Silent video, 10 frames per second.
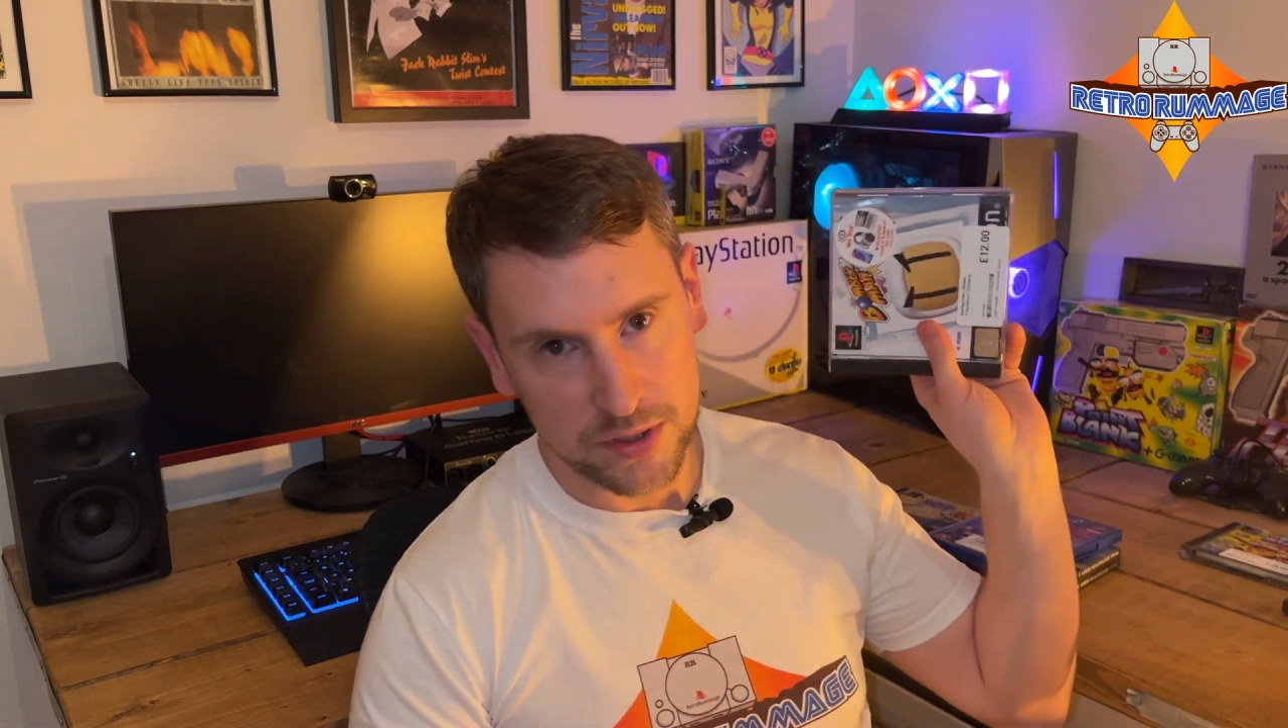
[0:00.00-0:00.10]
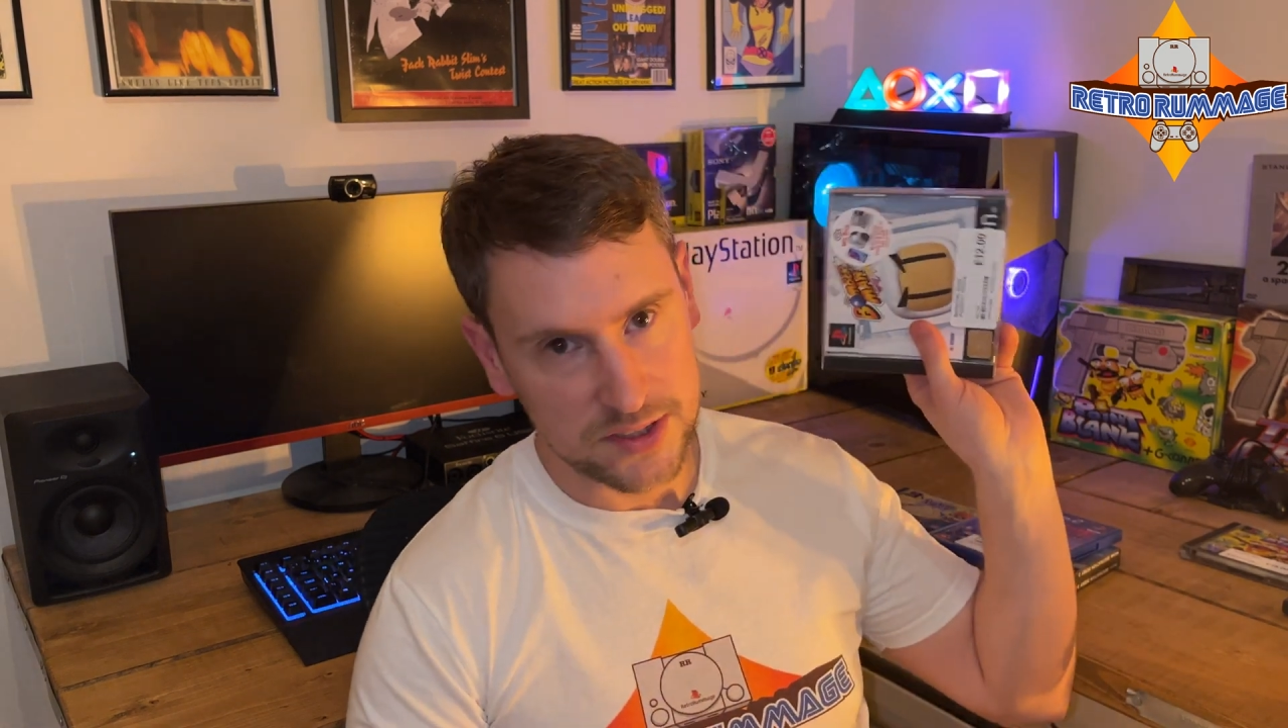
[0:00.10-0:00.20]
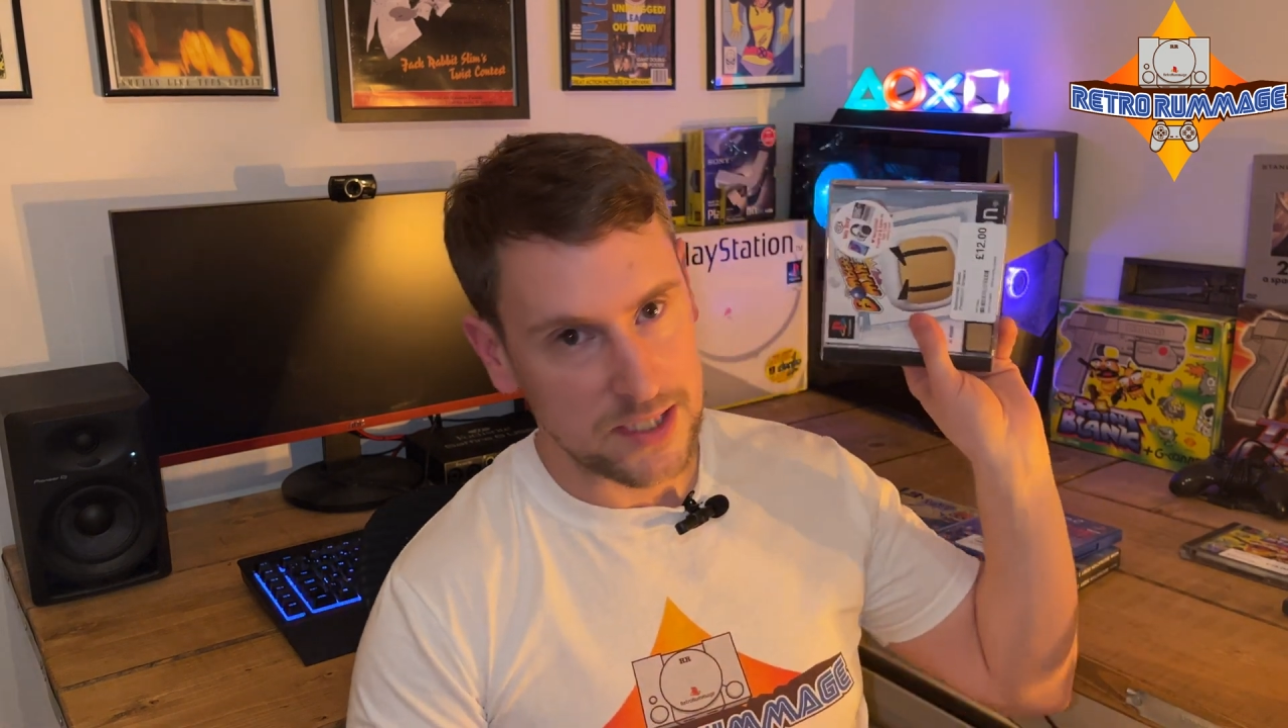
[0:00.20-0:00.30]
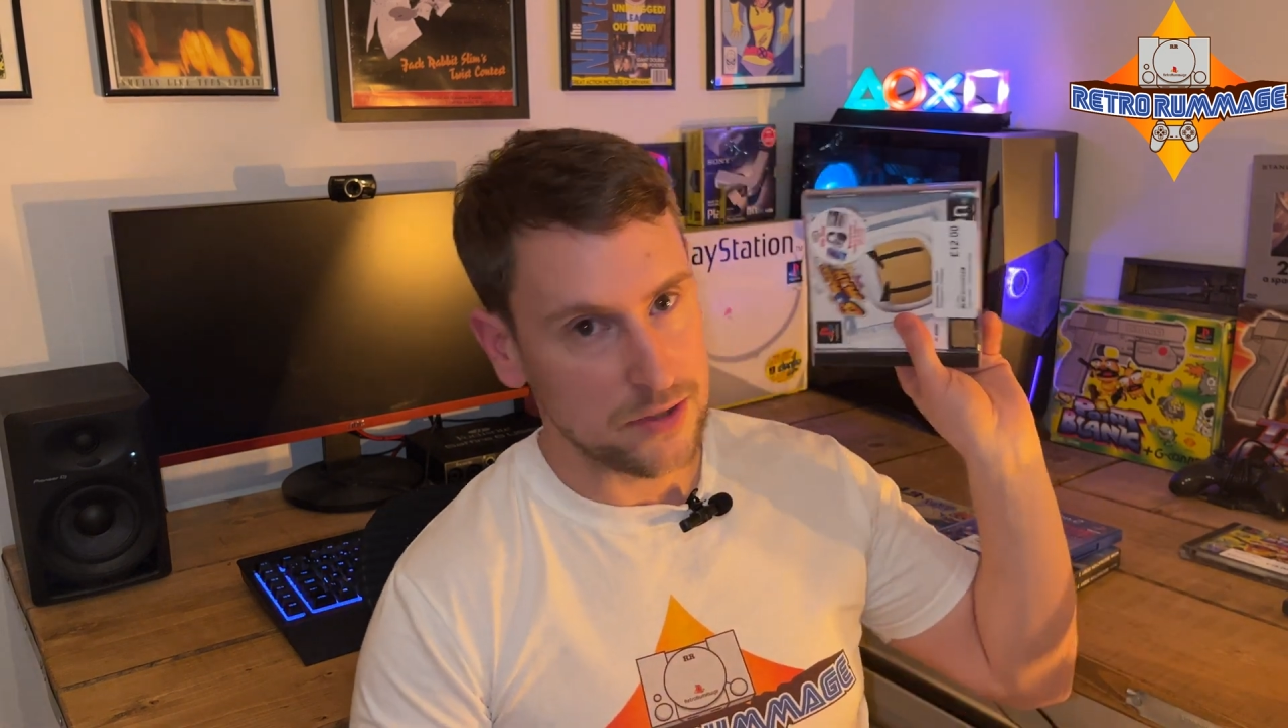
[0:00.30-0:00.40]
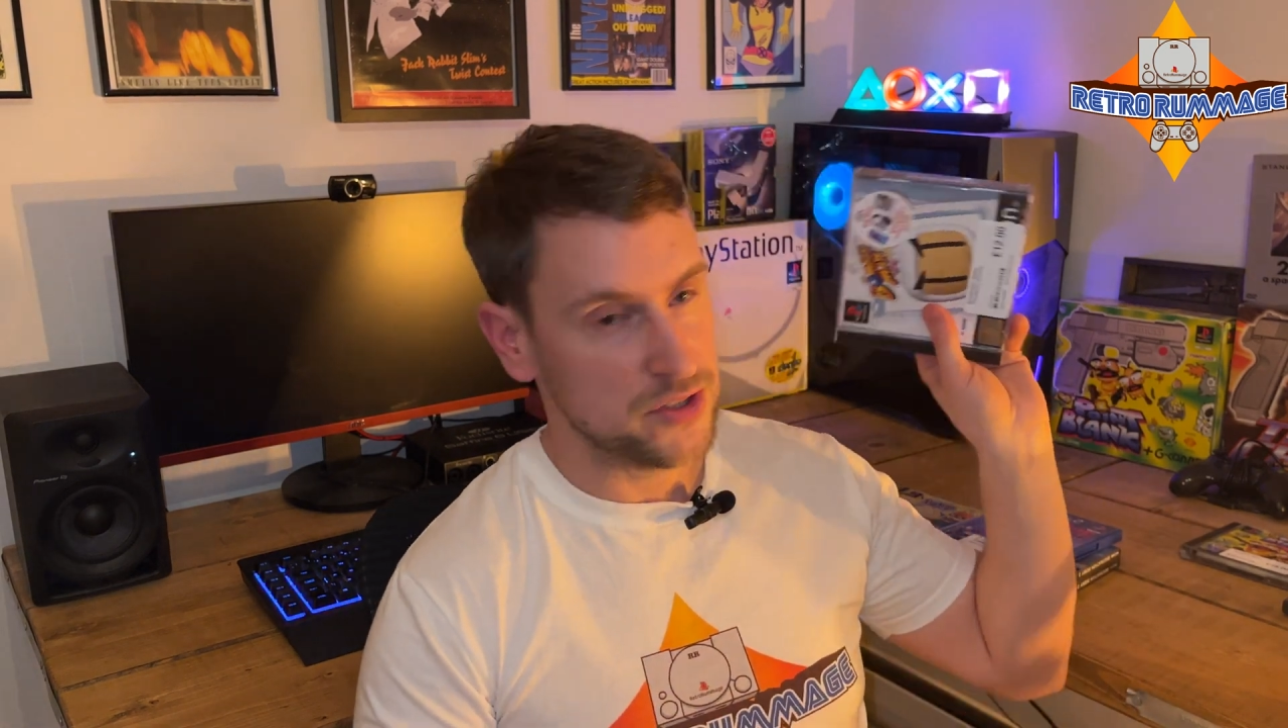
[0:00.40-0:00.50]

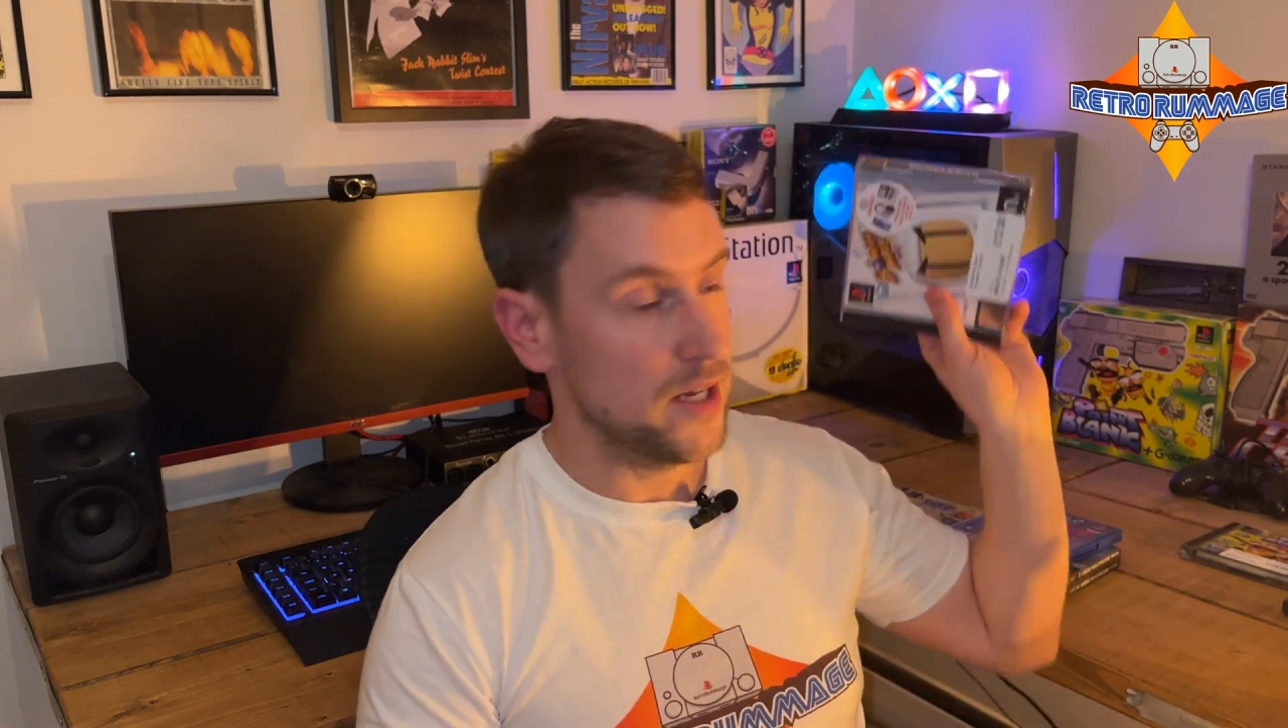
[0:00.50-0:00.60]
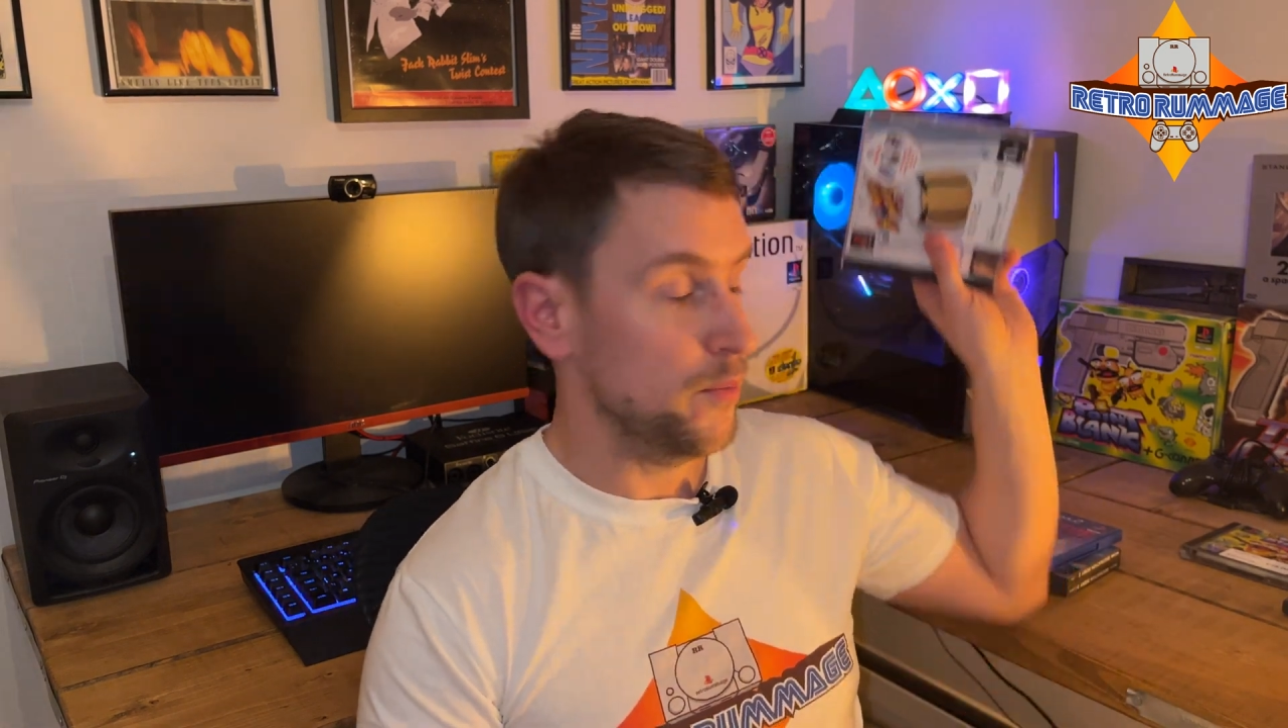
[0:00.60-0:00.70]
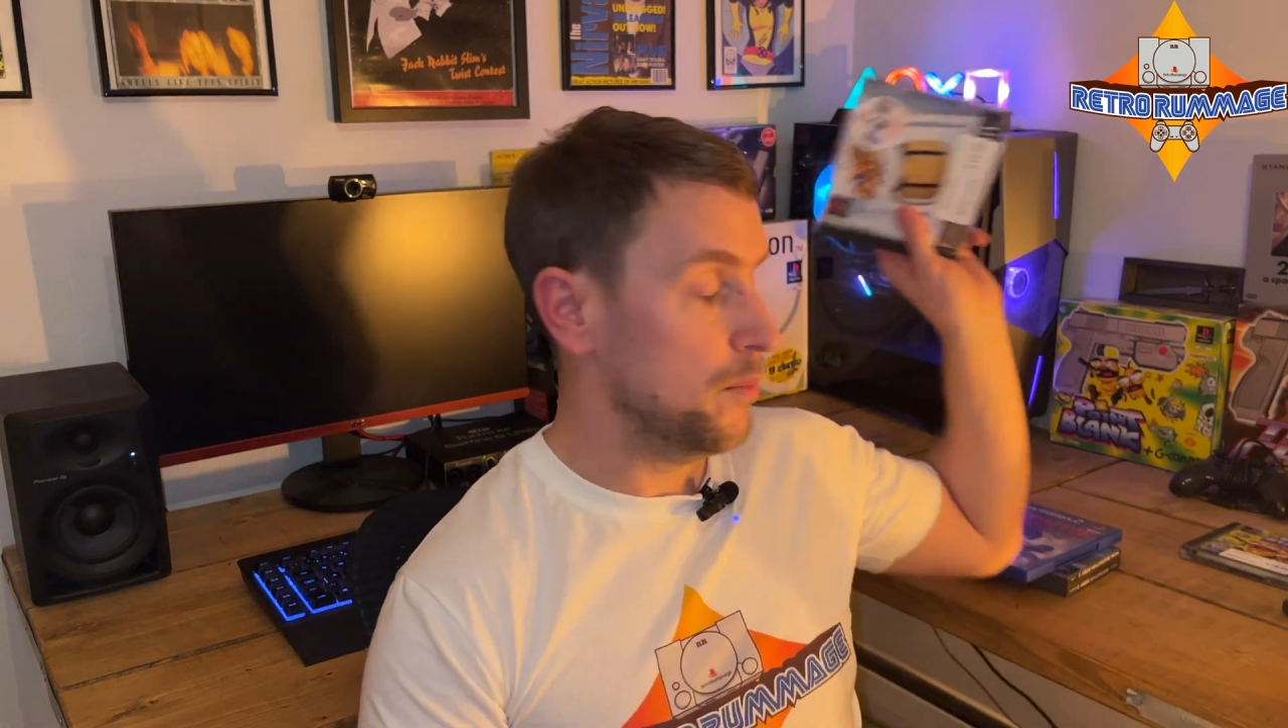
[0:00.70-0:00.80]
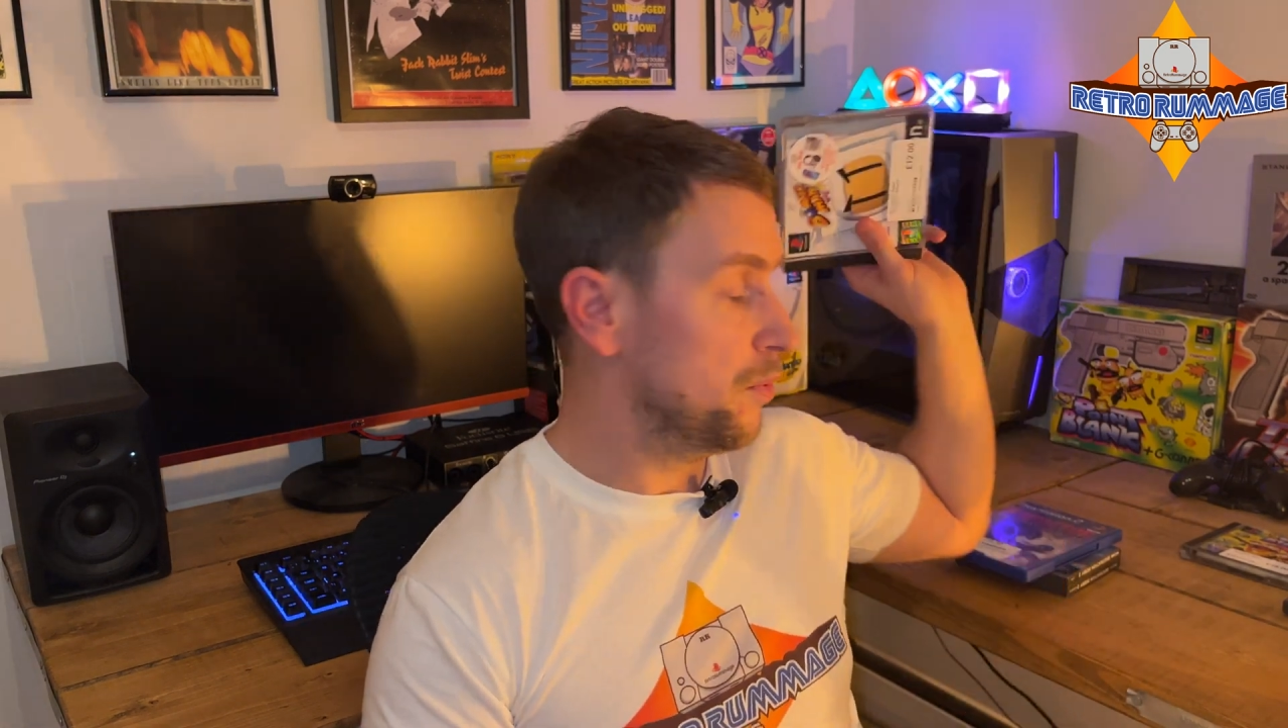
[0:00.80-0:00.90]
nostalgia, that one,